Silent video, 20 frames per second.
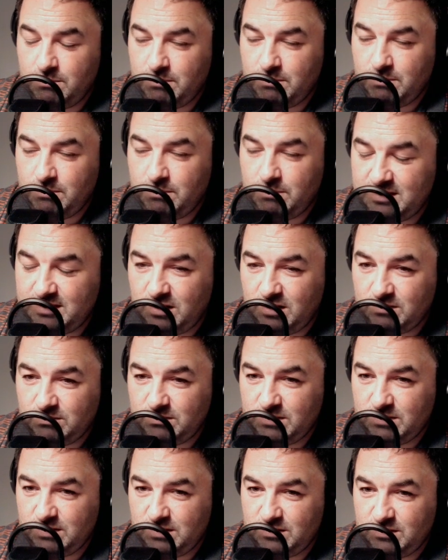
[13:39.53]
is not
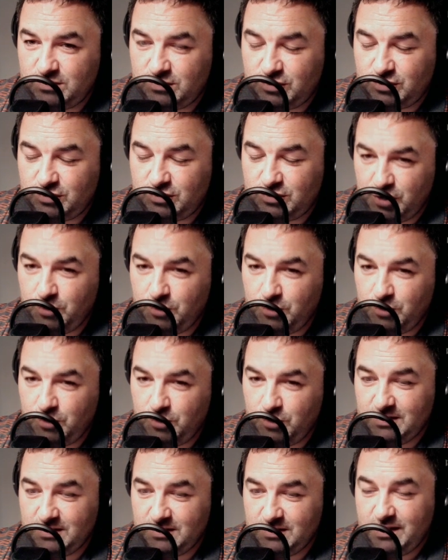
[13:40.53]

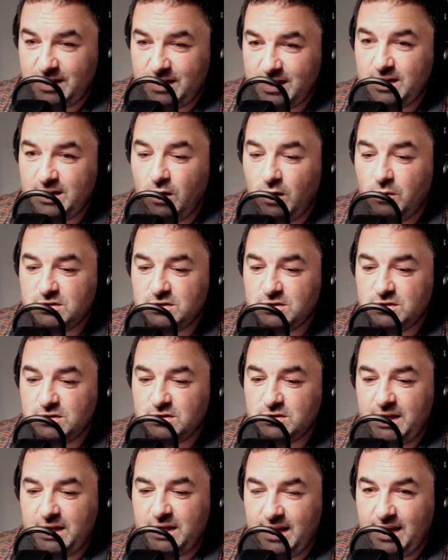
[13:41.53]
stupid. He knows he's
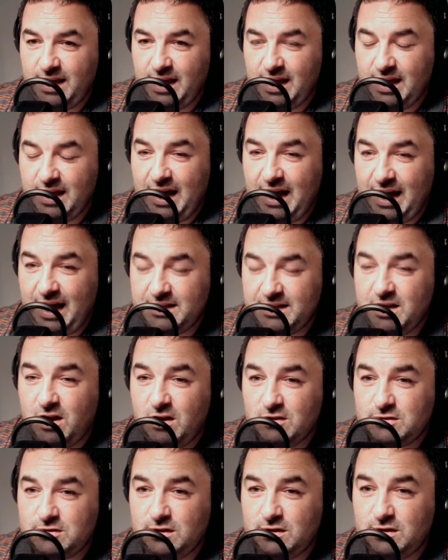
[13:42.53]
being hit. And he
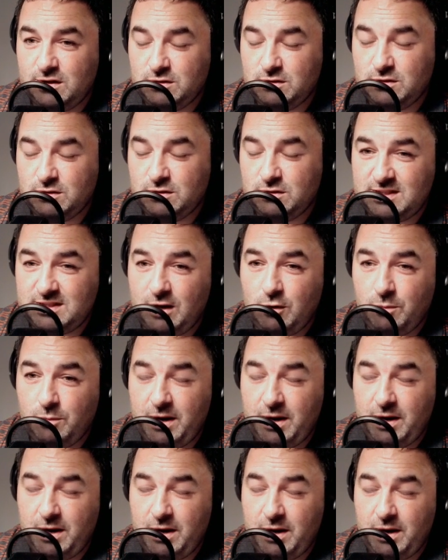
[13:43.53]
also knows if I stay up
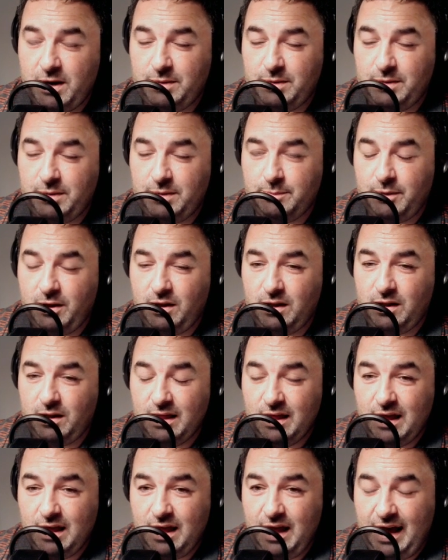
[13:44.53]
here and try play the ball,
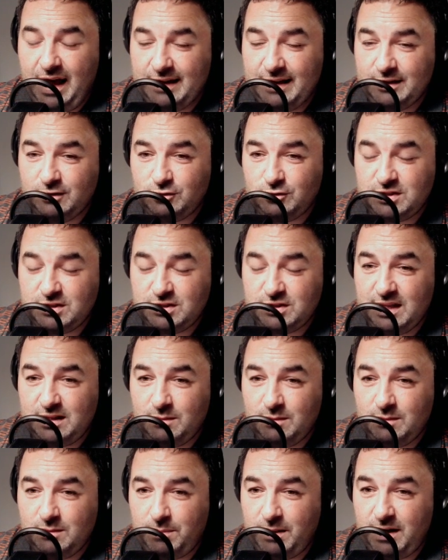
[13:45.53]
and it doesn't get
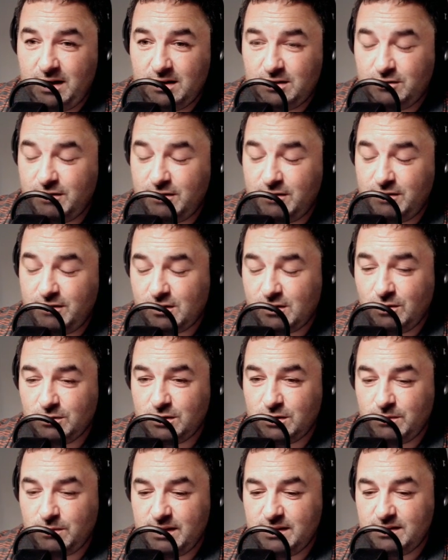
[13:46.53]
to my player, the ref's not going
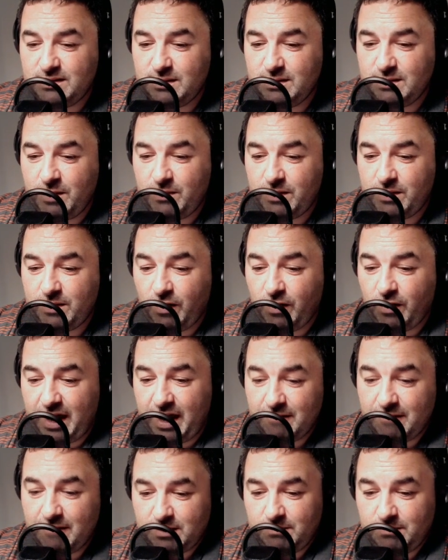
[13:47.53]
to do anything about it. I
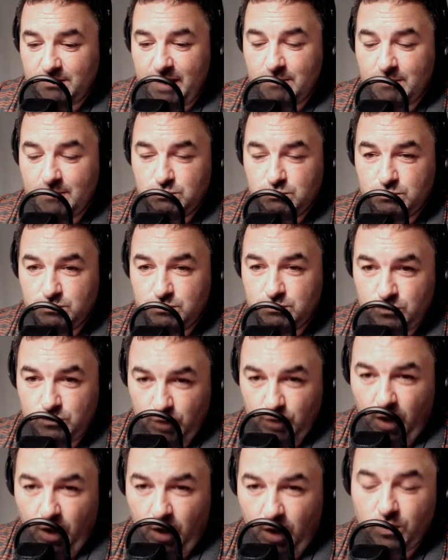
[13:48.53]
have to let him
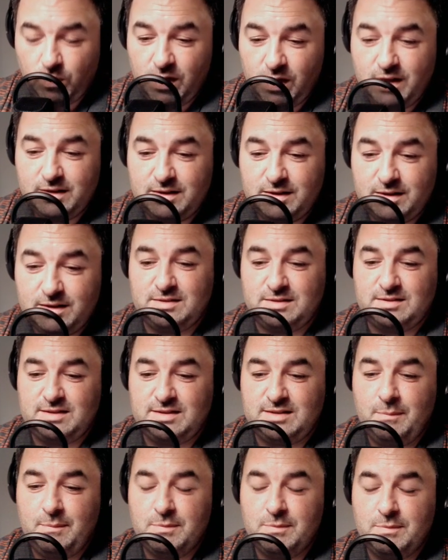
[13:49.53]
know that this has
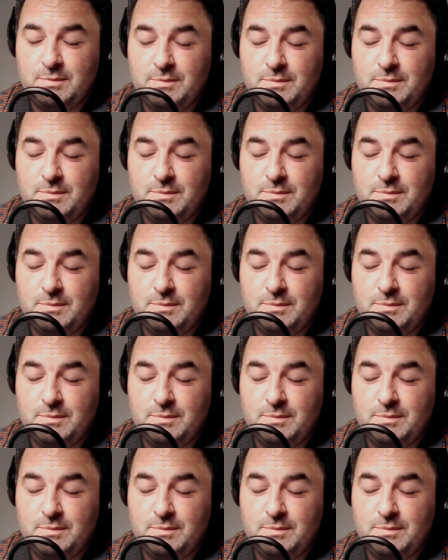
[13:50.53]
happened,